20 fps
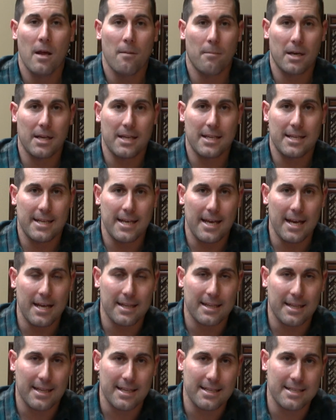But
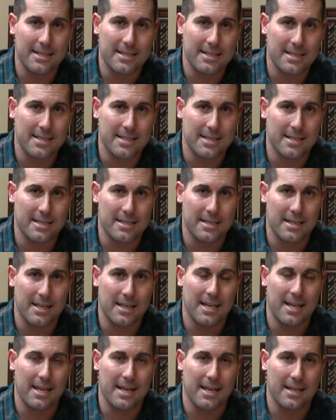again, the consistency
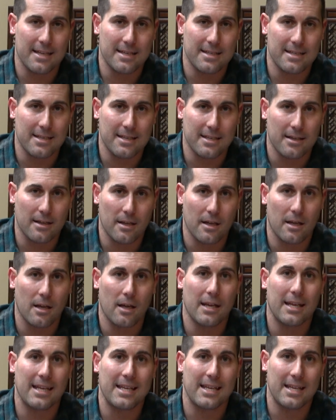is
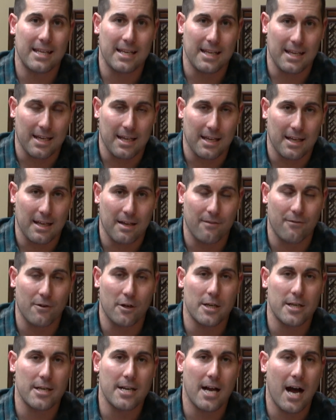key. If
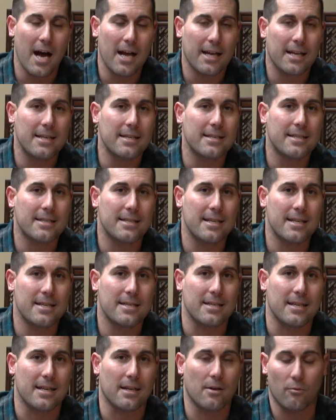you're not
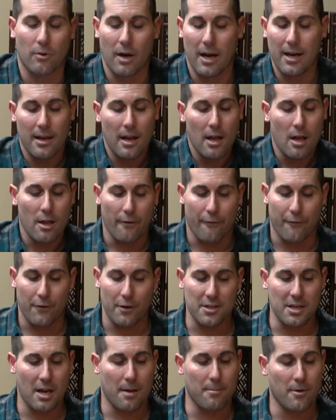consistent, right? The
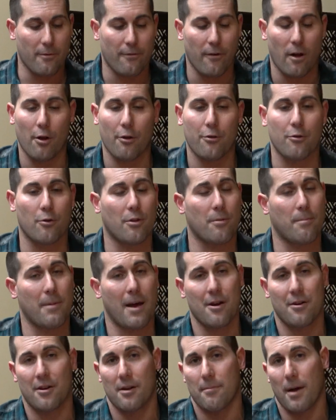first time you follow through with the
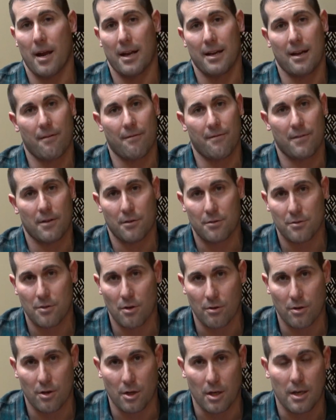boundary, it might not feel
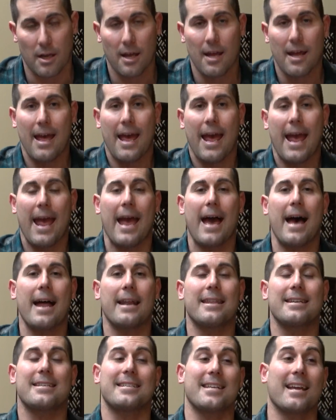so good.
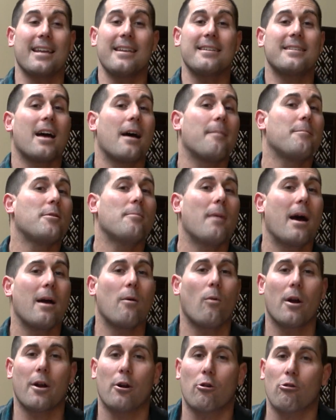And the second time, you
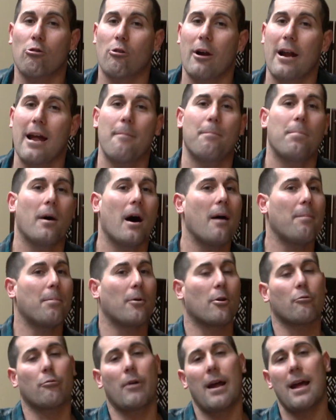might want to ramp up
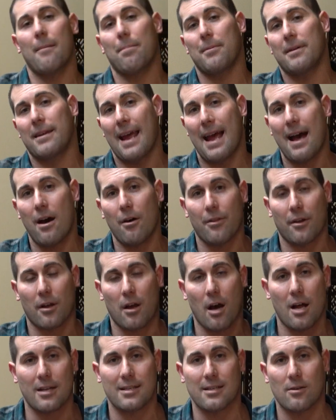or ramp down the
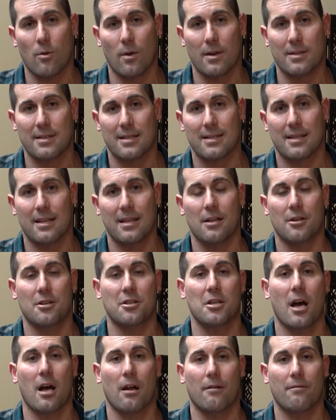consequences that your
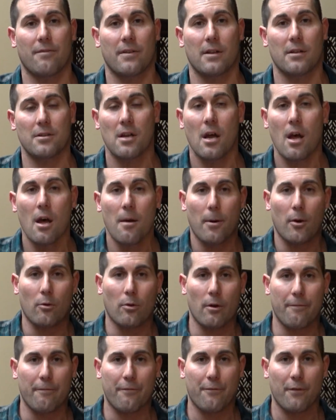child feels, but
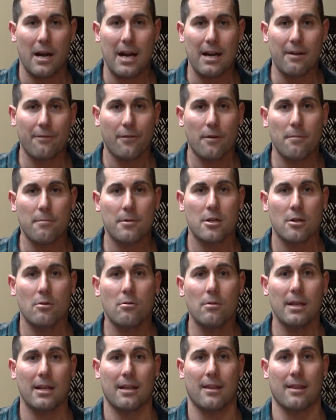refrain from
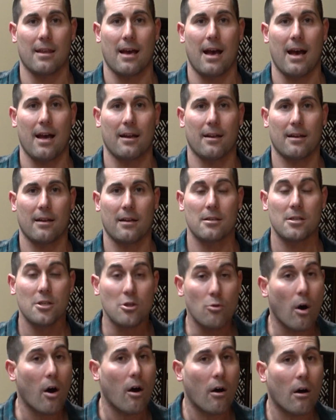doing that because
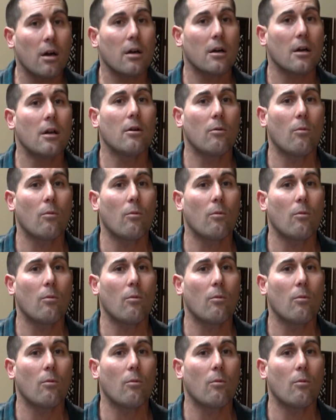you are going